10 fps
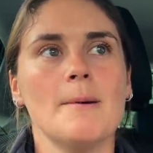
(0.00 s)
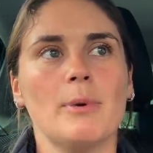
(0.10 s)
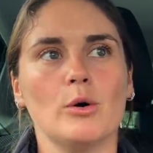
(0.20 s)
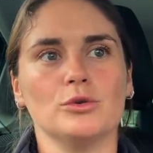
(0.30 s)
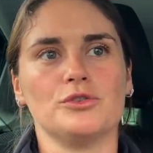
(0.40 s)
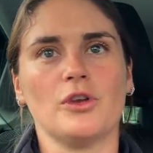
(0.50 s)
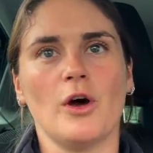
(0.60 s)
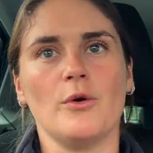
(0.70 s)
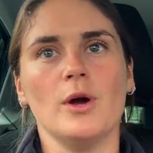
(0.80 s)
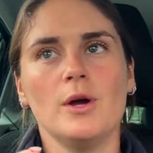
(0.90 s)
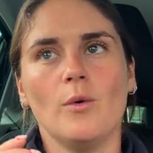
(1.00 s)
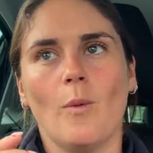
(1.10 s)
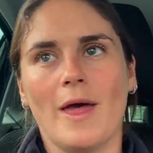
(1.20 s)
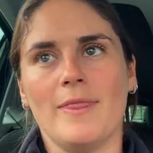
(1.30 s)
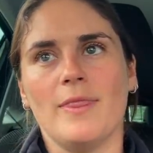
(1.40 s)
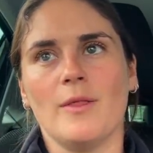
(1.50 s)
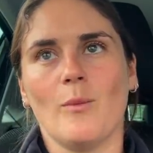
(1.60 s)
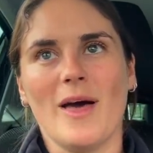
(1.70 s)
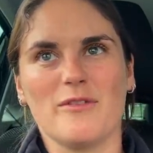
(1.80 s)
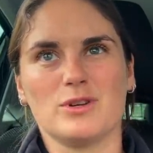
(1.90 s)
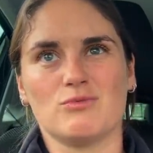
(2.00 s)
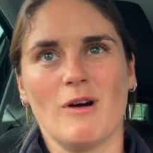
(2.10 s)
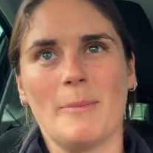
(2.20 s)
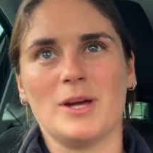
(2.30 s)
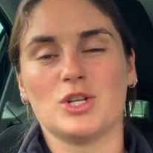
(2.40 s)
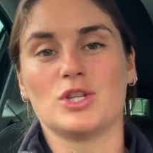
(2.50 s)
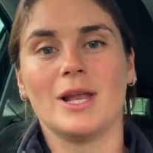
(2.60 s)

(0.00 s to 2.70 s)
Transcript: But also, when the weather is rubbish,